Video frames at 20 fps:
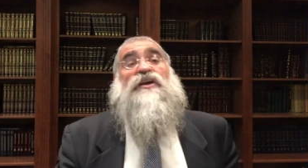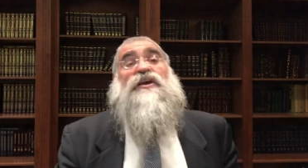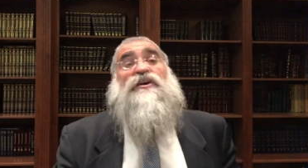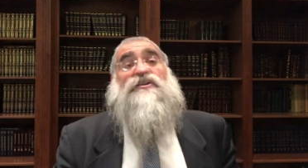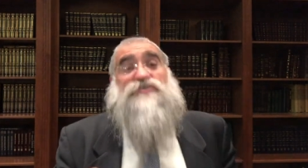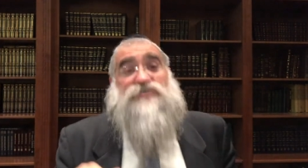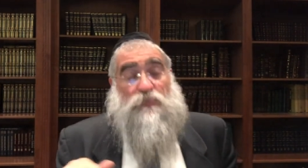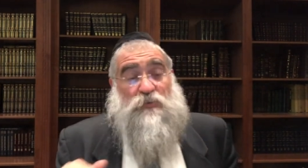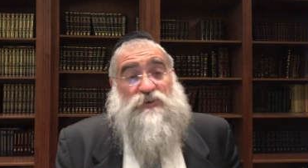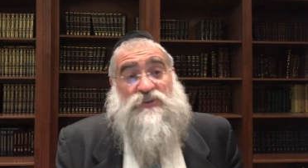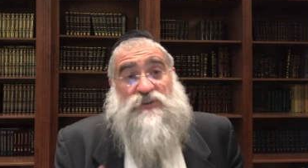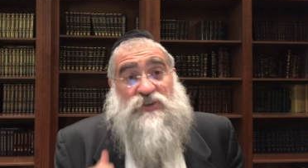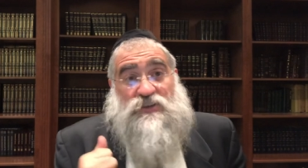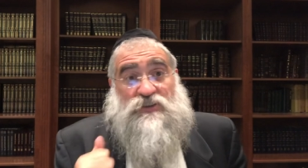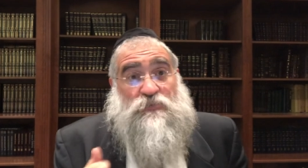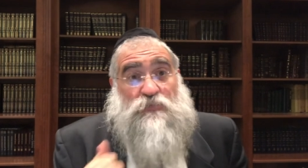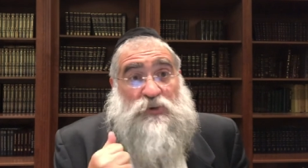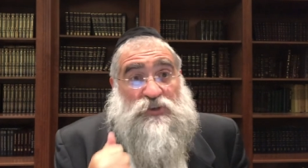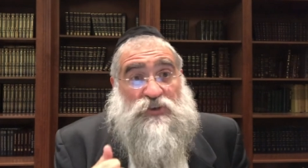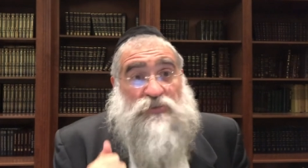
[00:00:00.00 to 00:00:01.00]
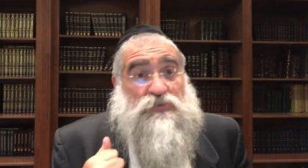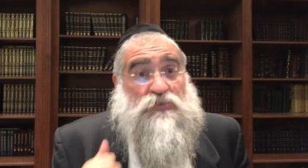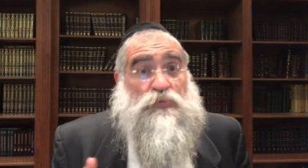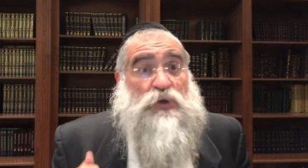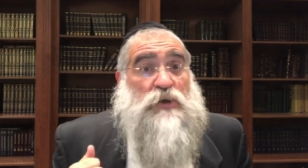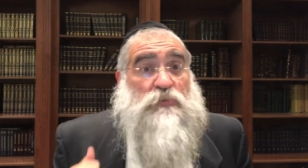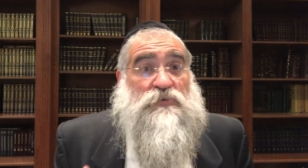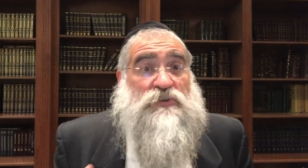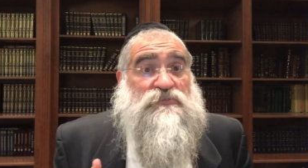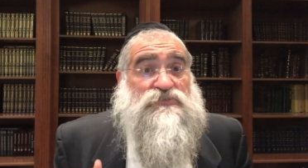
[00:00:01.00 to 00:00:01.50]
So, but the, but the
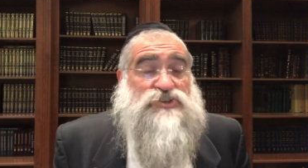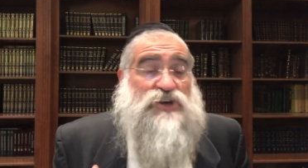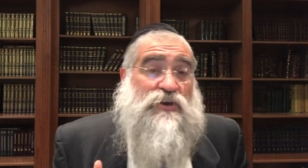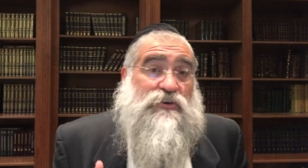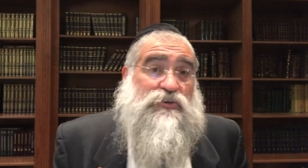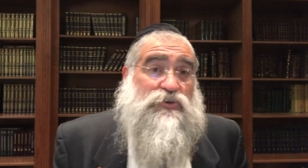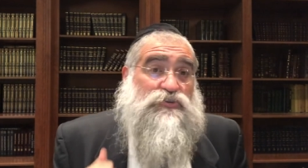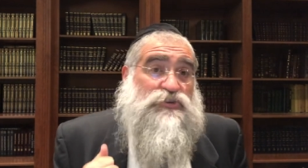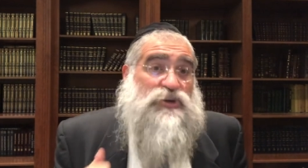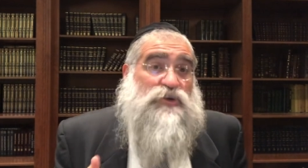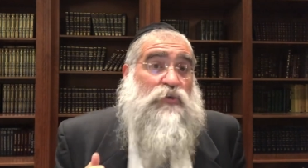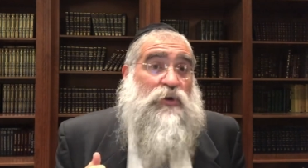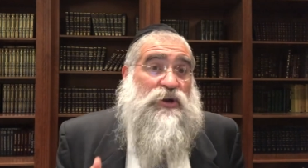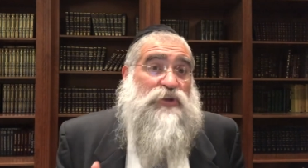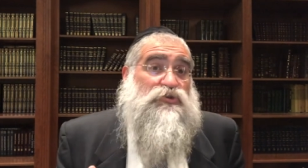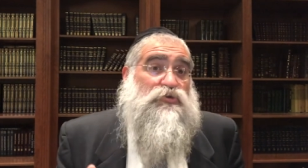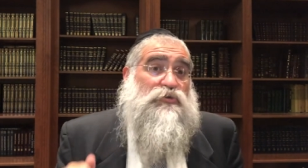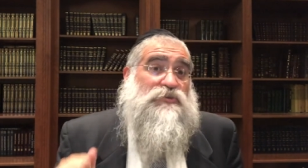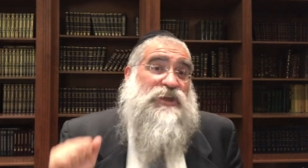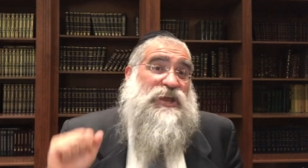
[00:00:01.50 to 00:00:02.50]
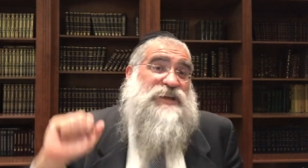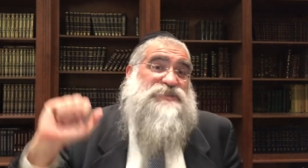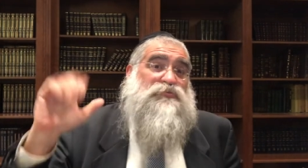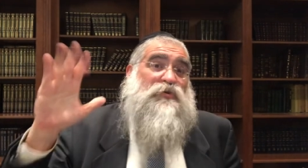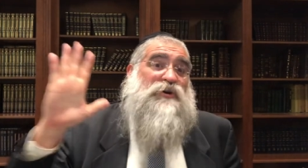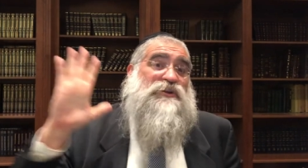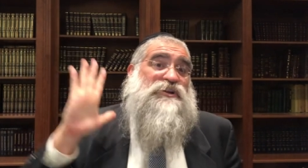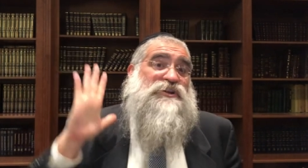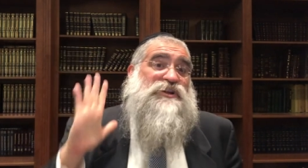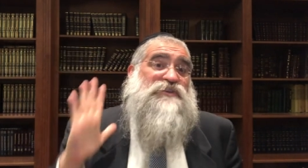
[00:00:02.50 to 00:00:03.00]
people of Jericho didn't want to do it. They just
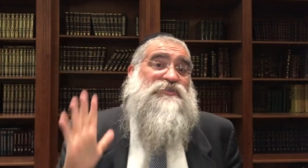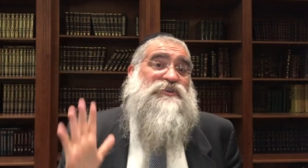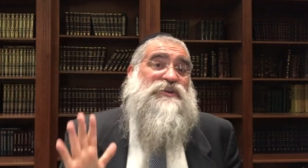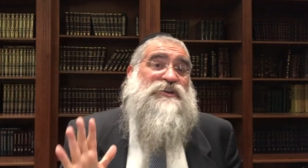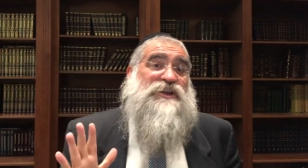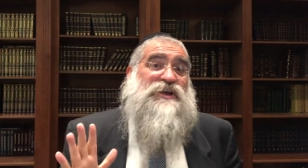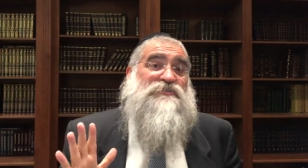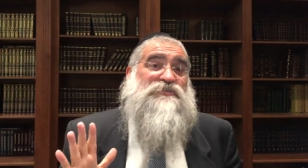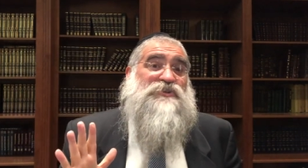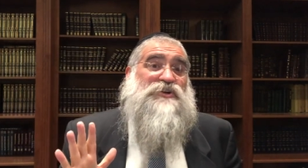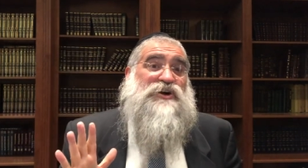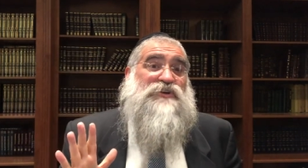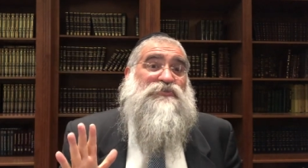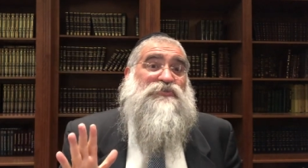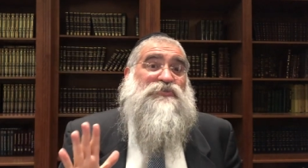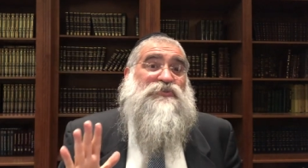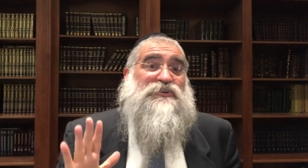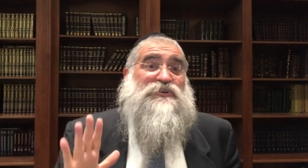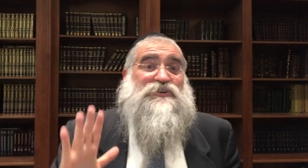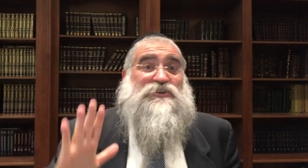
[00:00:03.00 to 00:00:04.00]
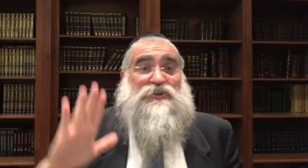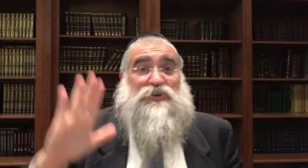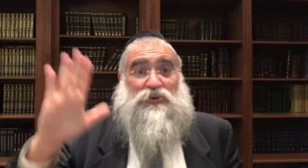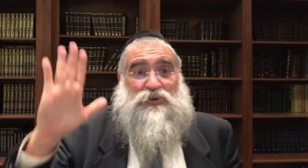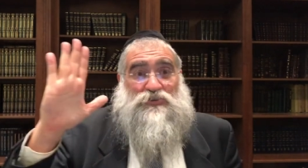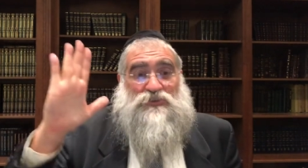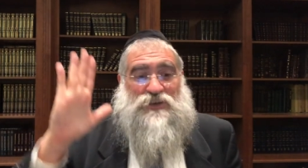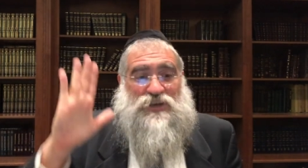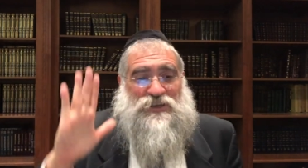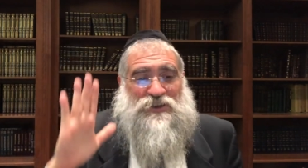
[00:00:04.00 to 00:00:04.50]
wanted to live on the level of
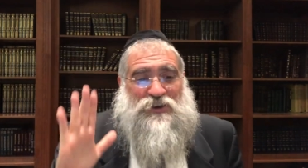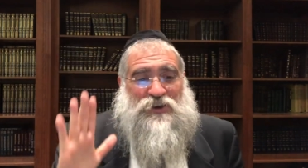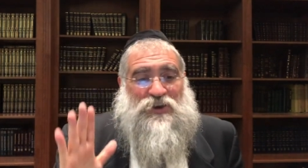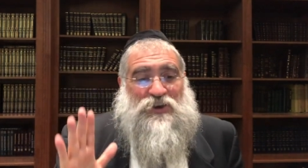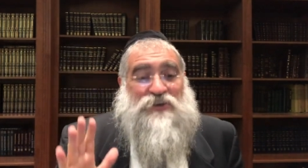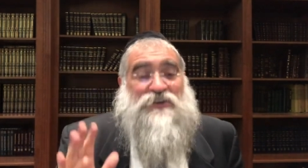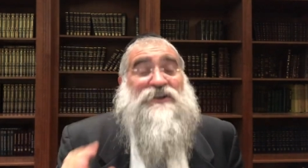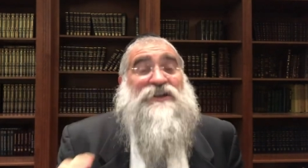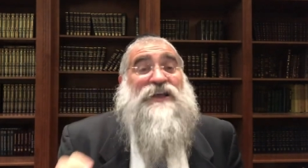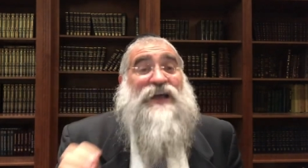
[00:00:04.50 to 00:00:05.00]
Yichudei Law.